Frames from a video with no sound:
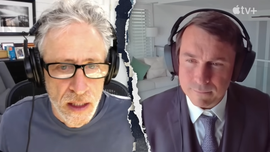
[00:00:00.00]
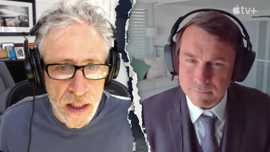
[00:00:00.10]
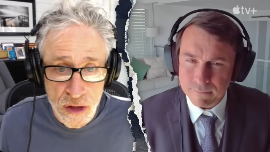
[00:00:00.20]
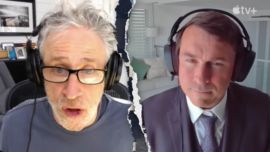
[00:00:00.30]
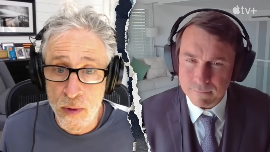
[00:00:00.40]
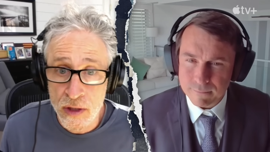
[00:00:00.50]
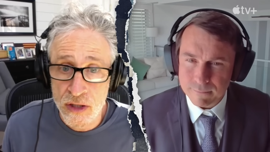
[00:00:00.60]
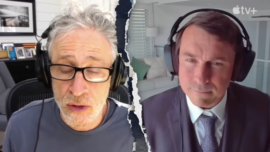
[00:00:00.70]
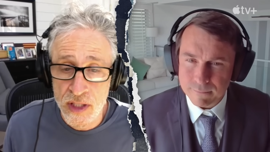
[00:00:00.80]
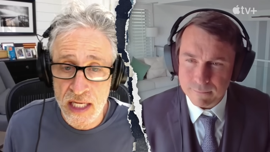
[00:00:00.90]
Speaker 1: it's almost
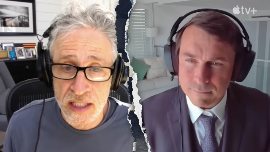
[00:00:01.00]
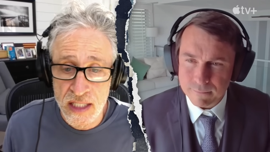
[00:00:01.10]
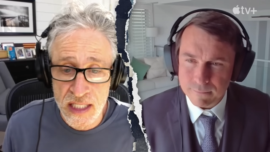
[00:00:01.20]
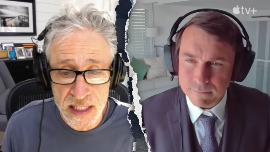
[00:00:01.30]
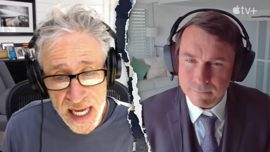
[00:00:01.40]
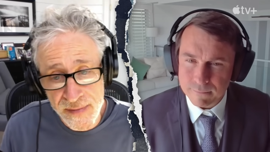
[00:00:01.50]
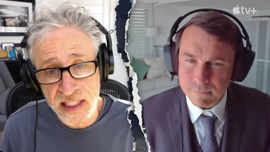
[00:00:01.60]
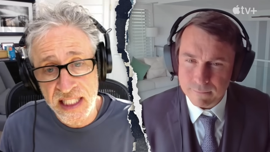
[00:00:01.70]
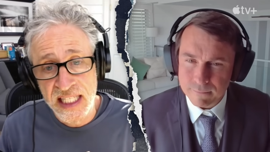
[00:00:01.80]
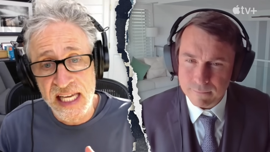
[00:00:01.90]
as though the SEC, they
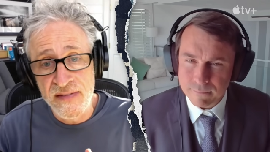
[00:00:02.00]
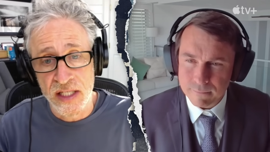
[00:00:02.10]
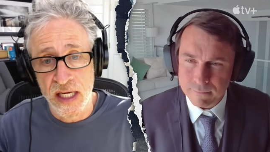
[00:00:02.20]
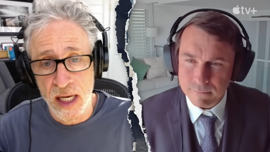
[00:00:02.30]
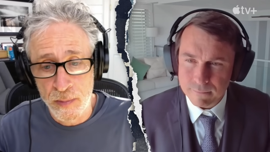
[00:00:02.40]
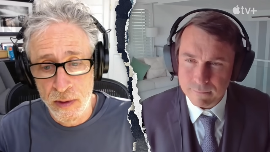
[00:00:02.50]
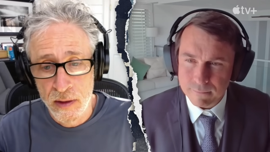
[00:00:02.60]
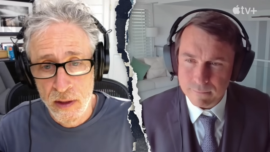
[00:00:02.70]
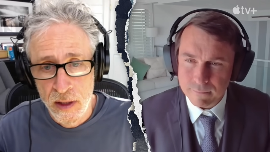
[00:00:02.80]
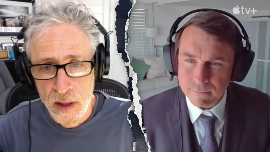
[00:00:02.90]
haven't given up,
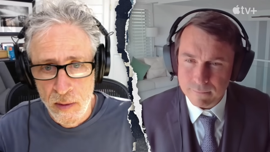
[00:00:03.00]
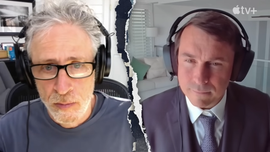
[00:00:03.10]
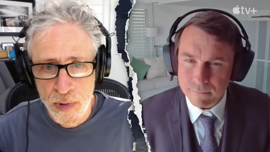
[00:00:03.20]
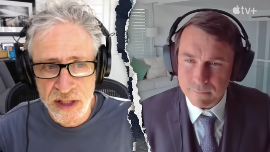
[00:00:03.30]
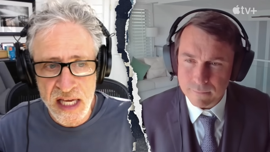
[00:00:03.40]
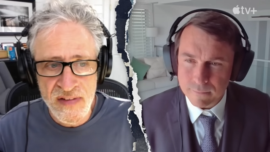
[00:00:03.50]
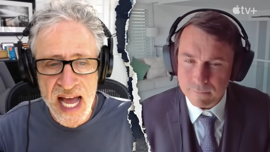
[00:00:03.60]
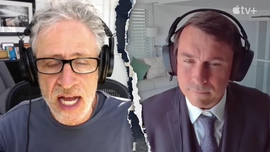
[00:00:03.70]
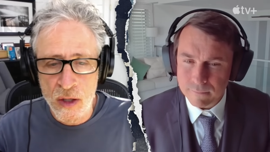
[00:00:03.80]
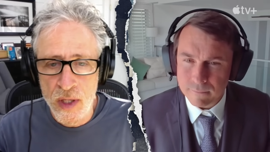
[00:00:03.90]
but they've
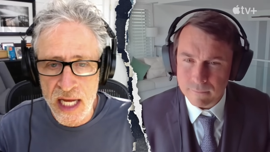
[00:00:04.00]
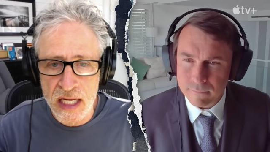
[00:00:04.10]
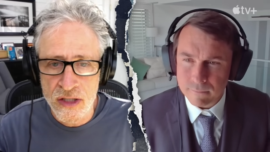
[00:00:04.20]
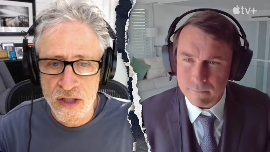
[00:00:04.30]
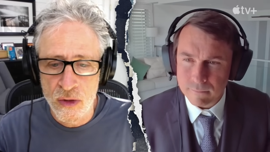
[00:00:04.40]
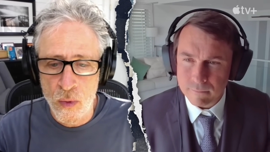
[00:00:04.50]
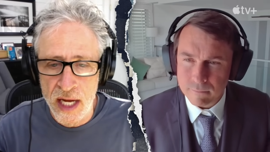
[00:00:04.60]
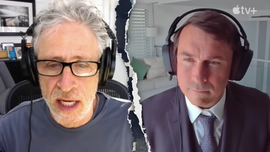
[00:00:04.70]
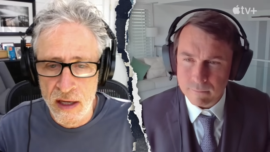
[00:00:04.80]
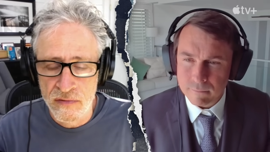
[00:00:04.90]
acquiesced to the
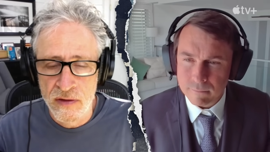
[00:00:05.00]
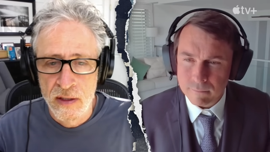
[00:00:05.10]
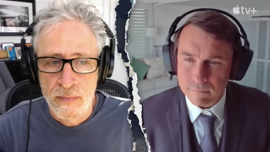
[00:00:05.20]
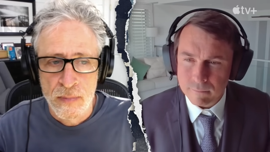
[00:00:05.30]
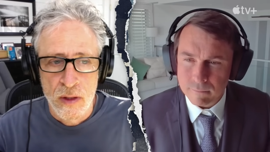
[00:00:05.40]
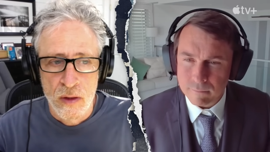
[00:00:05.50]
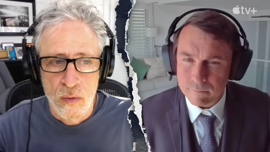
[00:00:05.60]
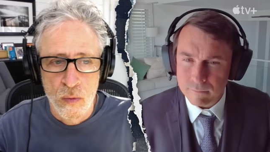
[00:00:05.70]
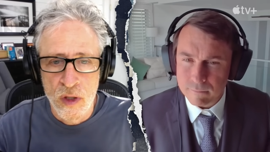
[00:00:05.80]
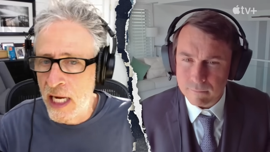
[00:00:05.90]
way of,
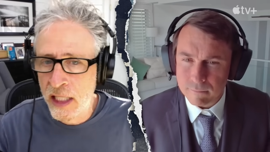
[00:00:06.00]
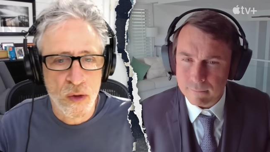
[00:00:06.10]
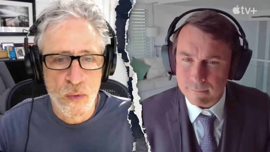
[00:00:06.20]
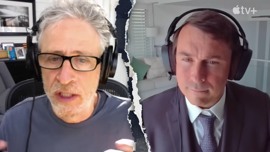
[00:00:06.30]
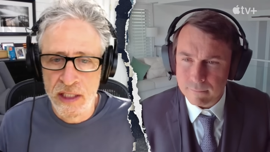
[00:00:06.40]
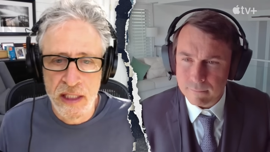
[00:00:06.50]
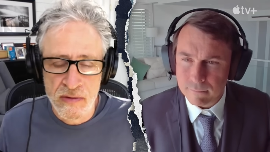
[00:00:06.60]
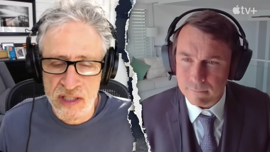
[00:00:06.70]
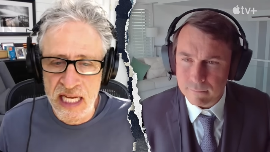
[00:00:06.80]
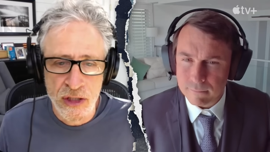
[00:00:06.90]
we're not going to really
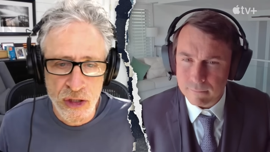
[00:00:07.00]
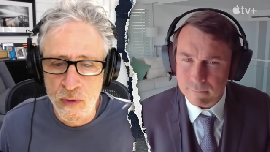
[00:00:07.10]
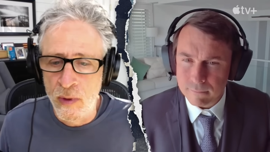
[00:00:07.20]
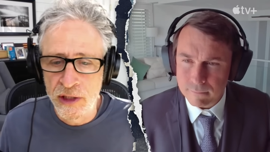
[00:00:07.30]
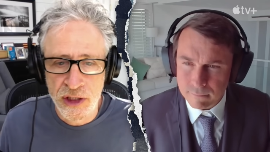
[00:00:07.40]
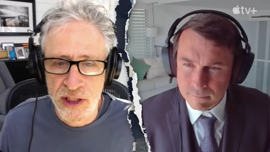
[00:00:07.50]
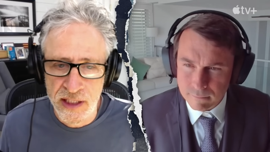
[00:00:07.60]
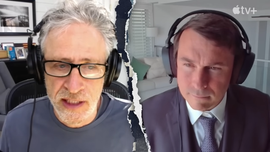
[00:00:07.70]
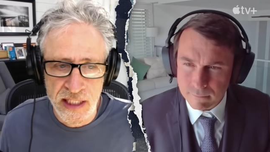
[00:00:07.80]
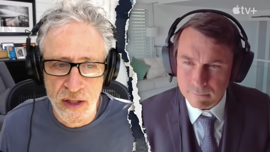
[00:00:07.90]
send too much to
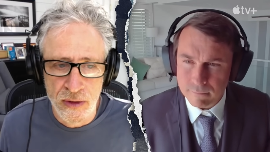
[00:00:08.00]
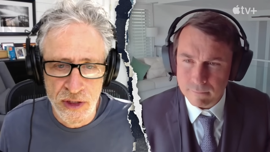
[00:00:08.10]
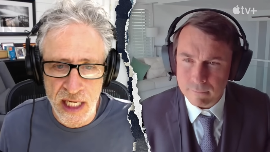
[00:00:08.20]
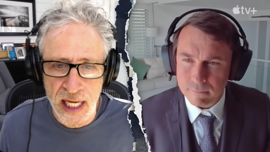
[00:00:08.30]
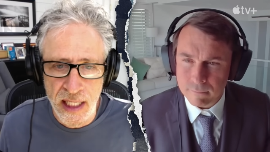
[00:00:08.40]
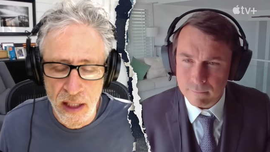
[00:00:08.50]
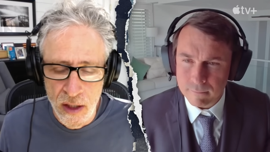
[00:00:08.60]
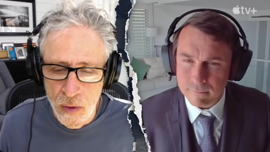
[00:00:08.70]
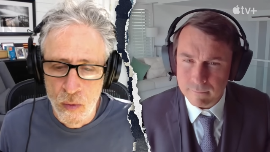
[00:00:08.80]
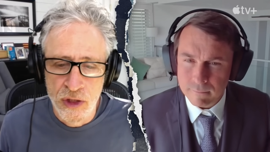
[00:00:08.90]
the DOJ.
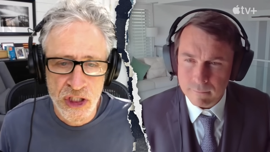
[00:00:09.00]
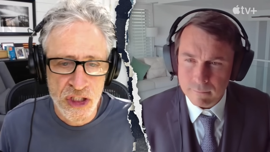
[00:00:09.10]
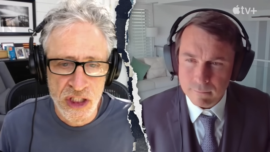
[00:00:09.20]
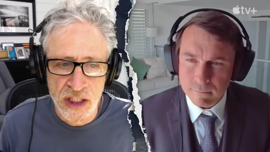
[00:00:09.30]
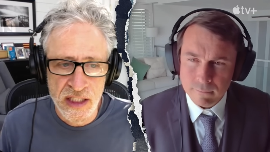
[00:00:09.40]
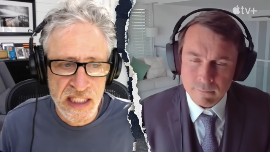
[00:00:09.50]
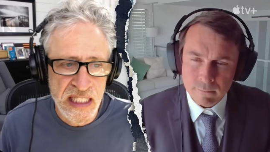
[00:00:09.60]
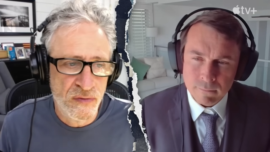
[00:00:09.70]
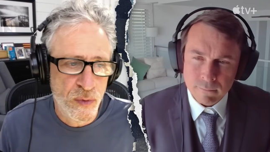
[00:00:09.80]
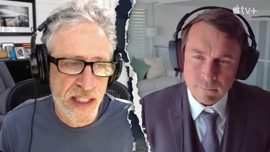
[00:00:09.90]
We're just going to see
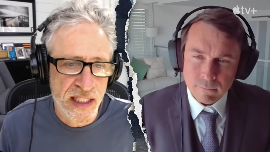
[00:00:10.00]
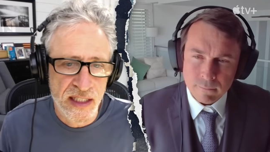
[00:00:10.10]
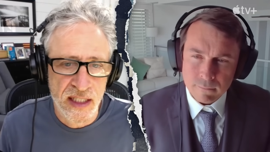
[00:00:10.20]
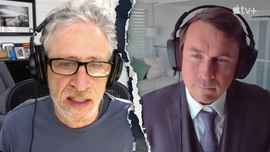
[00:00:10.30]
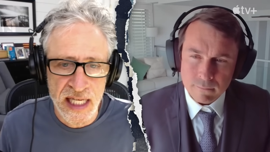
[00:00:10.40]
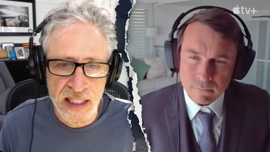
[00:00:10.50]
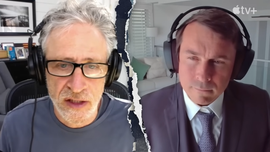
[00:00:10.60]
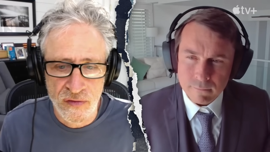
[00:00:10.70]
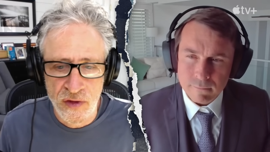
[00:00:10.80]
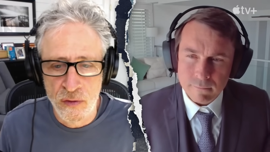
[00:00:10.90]
if we can
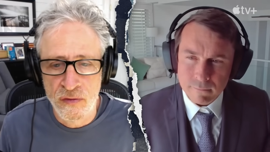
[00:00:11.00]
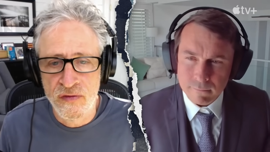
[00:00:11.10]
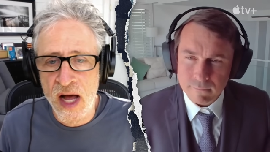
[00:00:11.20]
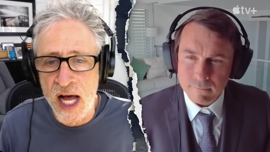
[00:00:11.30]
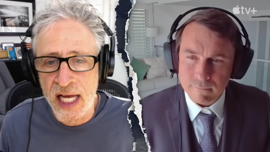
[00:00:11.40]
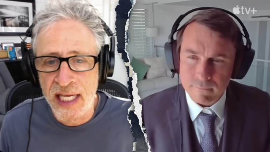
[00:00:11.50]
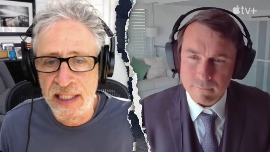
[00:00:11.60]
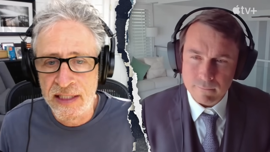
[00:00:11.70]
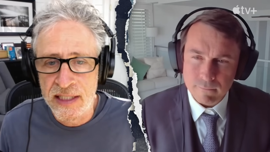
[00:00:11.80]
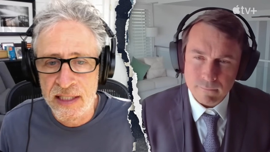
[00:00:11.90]
collect a few
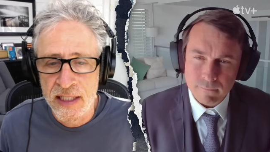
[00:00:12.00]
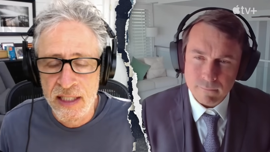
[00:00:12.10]
fines,